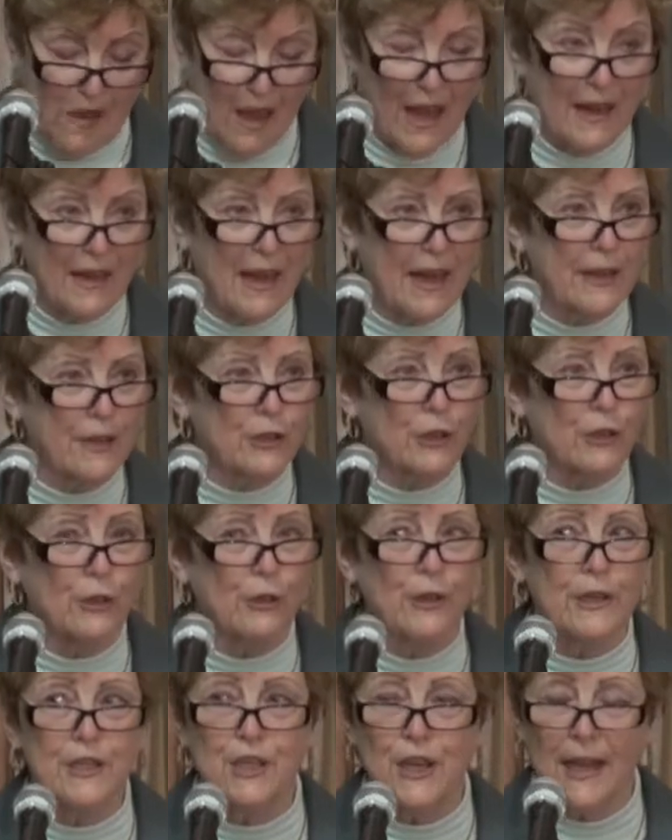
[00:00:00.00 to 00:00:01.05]
And I
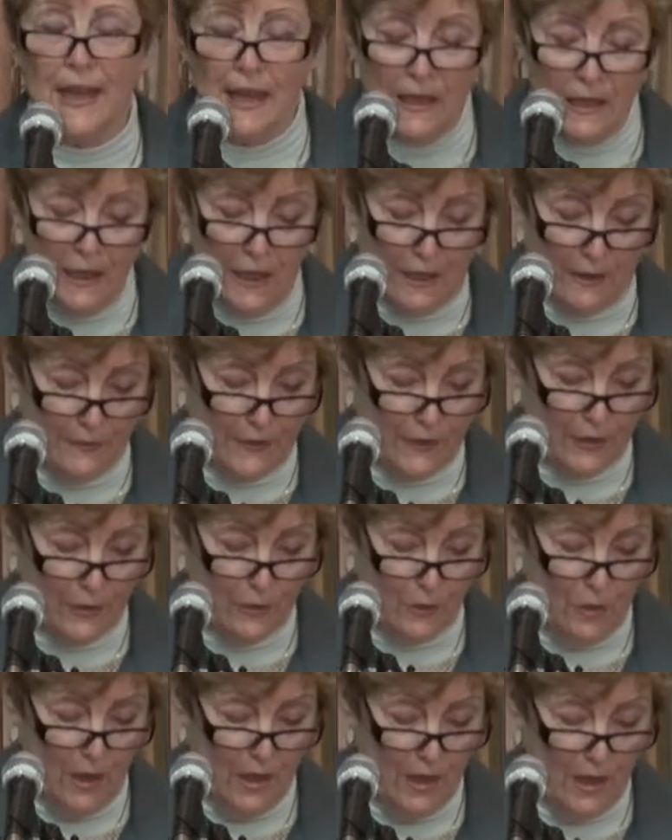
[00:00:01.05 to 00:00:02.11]
encourage any of
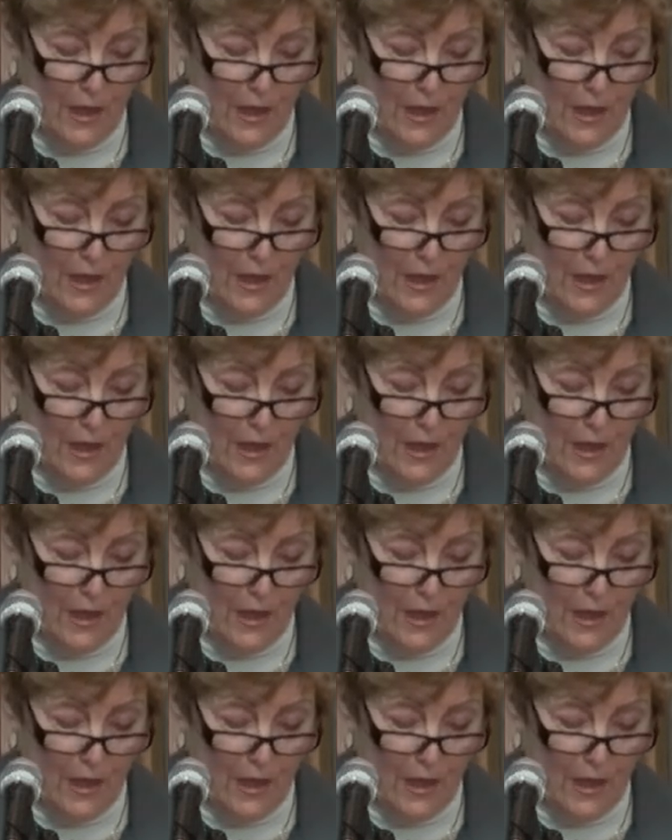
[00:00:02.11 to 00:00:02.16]
you,